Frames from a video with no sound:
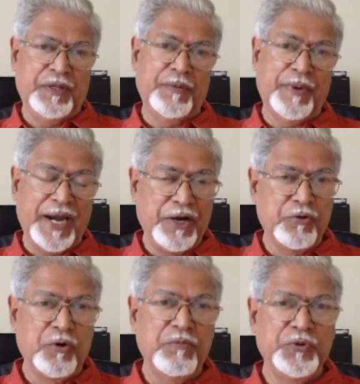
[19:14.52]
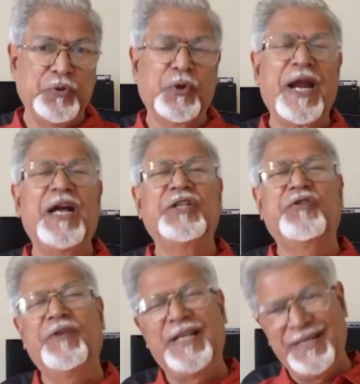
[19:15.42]
The bridegroom shook
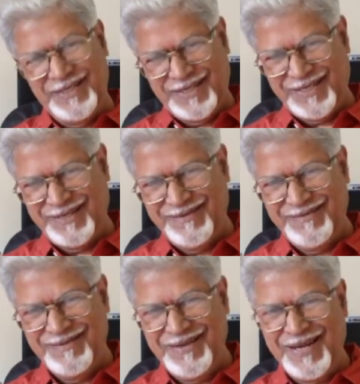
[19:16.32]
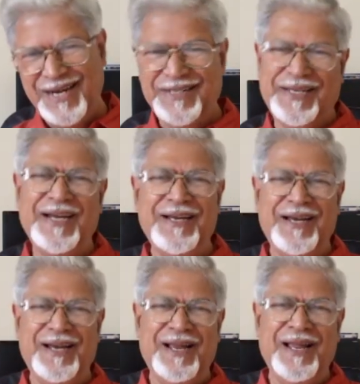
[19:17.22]
hands with us and said,
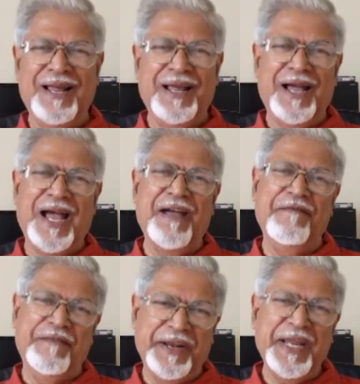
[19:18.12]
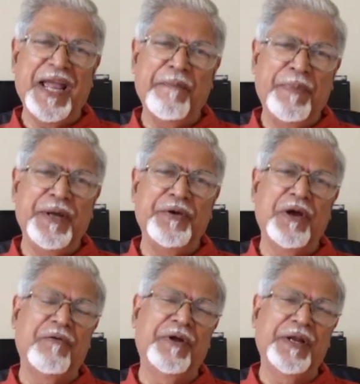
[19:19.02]
I am very happy you
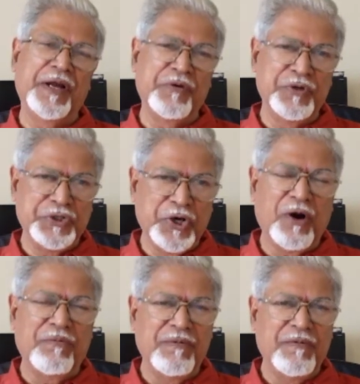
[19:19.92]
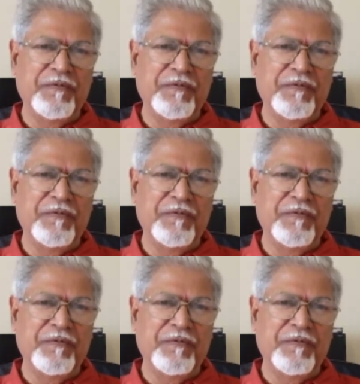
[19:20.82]
have done a good job.